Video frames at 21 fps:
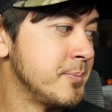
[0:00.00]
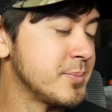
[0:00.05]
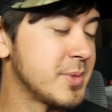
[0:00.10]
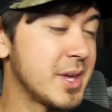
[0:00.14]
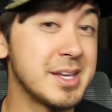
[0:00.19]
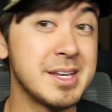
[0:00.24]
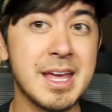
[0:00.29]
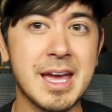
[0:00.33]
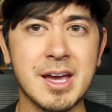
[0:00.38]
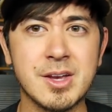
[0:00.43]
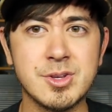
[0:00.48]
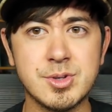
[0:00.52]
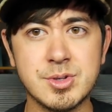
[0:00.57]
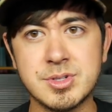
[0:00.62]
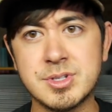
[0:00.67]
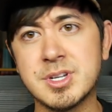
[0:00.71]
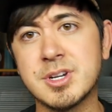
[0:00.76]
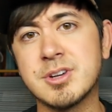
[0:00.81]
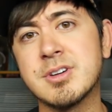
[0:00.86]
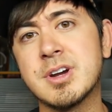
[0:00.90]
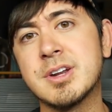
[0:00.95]
and yeah, so
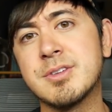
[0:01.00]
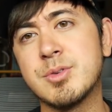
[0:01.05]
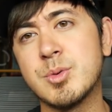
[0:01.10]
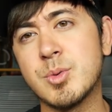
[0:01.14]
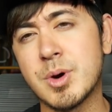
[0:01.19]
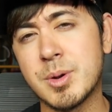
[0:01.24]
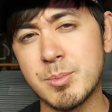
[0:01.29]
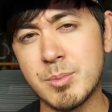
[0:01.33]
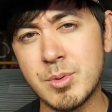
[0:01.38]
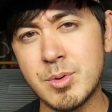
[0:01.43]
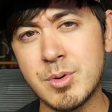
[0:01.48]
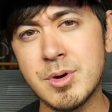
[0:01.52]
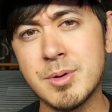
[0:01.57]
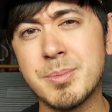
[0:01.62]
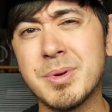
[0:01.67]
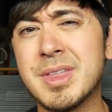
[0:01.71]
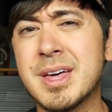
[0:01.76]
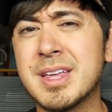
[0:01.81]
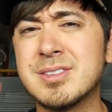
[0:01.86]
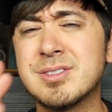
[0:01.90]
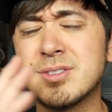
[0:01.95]
stick around if you want more.
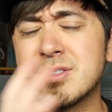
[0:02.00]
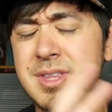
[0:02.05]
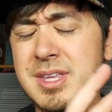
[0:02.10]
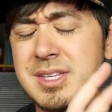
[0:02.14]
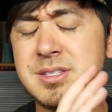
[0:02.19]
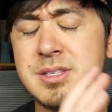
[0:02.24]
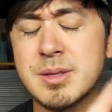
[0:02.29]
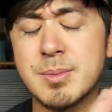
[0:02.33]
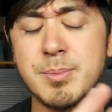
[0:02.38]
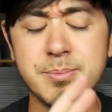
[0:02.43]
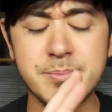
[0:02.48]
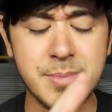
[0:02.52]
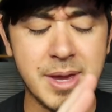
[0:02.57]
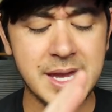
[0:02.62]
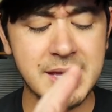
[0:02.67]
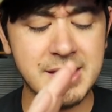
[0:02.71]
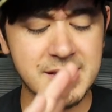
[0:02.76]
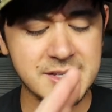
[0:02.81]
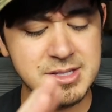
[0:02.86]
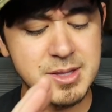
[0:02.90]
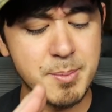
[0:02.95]
But that's that's the
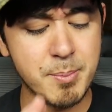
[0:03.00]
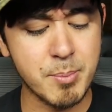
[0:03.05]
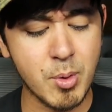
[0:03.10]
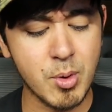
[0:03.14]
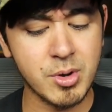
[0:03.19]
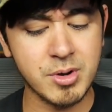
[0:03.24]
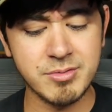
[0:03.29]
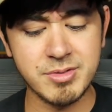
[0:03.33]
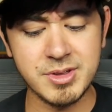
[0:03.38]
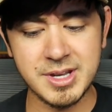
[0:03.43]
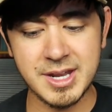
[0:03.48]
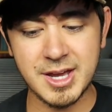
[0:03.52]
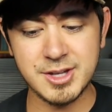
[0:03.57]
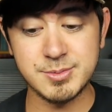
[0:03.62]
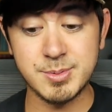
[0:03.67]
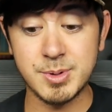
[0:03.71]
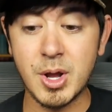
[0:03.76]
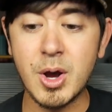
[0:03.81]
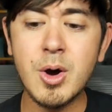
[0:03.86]
main, that's the bulk of the announcement.